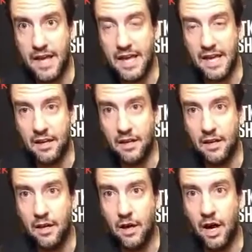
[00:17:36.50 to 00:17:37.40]
in
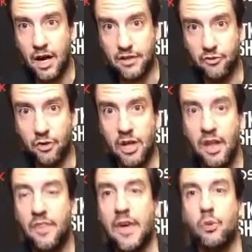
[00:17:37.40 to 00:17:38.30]
Oxford.
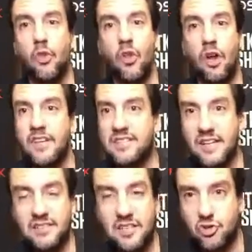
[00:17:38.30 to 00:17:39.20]
They would love his
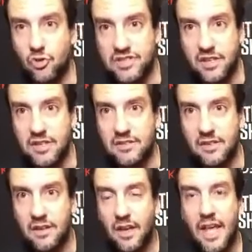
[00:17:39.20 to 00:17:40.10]
eccentricities.
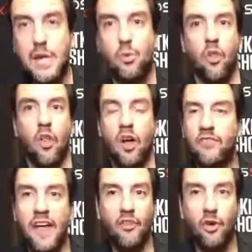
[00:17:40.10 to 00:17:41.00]
He would
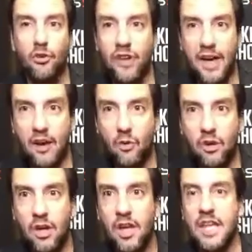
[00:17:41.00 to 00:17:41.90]
love that little
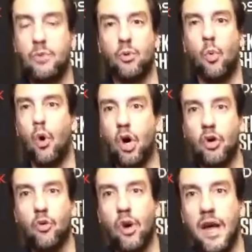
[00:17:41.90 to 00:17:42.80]
town. He would
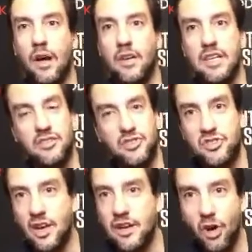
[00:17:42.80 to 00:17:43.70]
walk around. He could
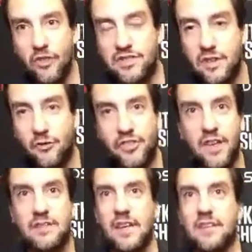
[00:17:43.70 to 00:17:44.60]
study all these different
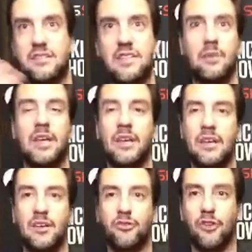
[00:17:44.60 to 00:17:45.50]
things. I could see him getting
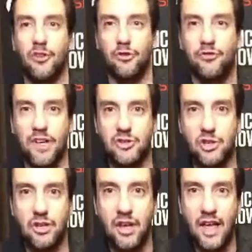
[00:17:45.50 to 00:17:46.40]
into Southern
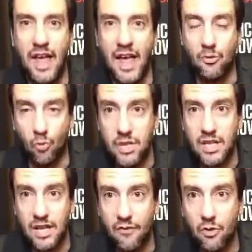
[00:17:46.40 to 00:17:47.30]
fiction and
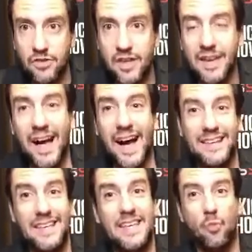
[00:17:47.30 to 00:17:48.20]
reading everything.
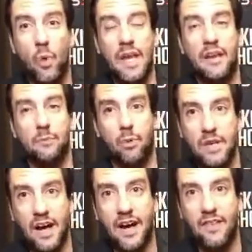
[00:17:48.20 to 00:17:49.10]
I think he'd win at a
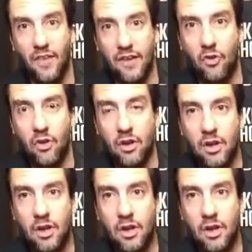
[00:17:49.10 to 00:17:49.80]
pretty high level.